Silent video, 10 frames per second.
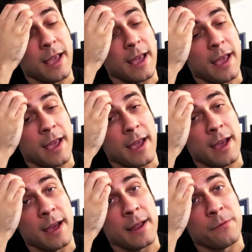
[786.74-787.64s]

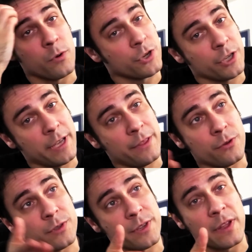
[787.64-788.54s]
And unfortunately,
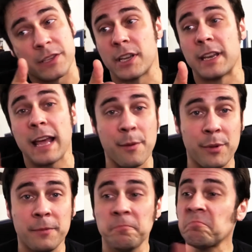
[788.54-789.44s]
those events didn't
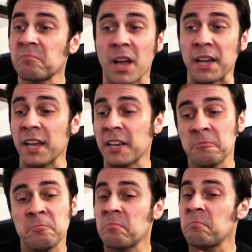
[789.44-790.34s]
happen. Again,
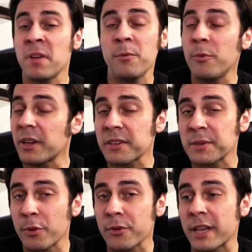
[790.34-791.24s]
maybe we can
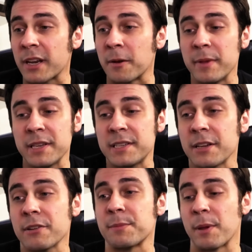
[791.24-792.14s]
explore that in a
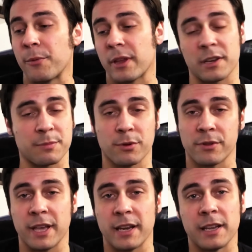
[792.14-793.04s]
miniseries, maybe we can explore
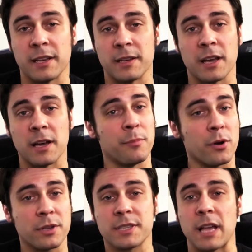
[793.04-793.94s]
that in
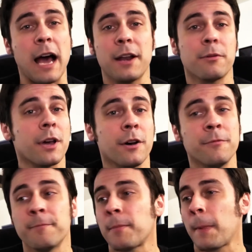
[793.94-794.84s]
books. I don't know.
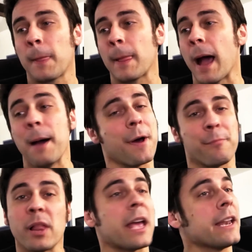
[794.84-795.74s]
I'm not
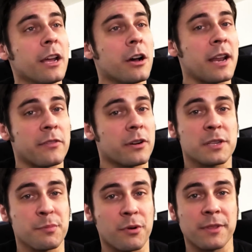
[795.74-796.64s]
planning on ever
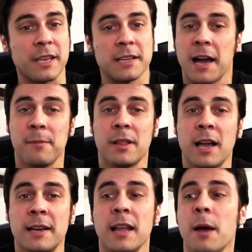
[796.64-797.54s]
exploring that
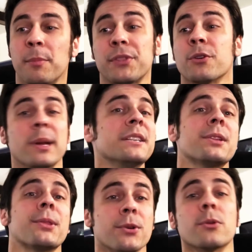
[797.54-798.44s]
timeline, but there is
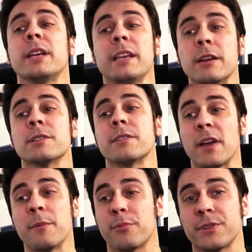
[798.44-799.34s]
30 years of
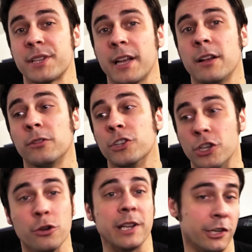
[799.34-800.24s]
Emperor Zigel
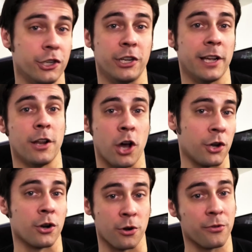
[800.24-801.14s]
doing shit
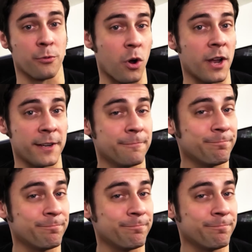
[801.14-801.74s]
on Earth 1.